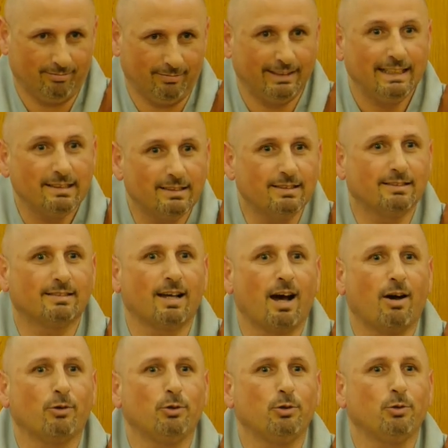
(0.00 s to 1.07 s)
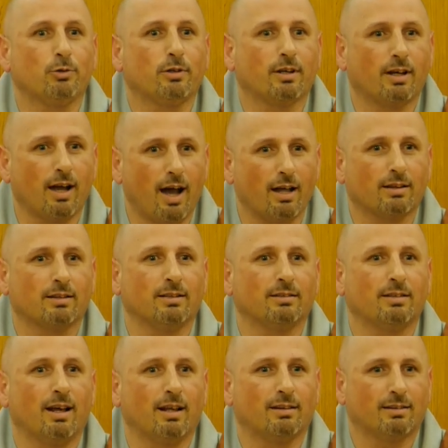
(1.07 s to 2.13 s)
This is how you cut
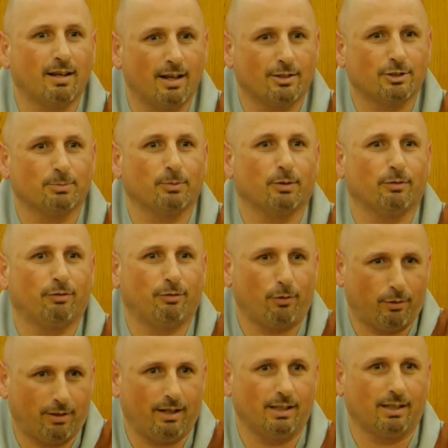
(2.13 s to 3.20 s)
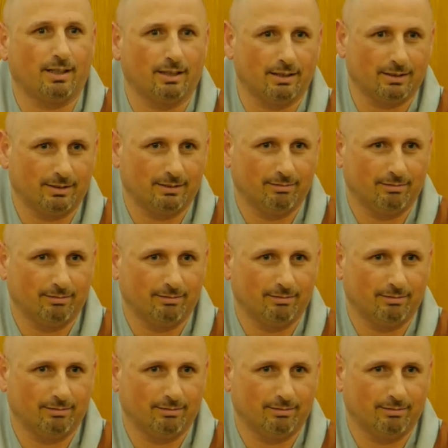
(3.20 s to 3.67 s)
the attachment for thinking.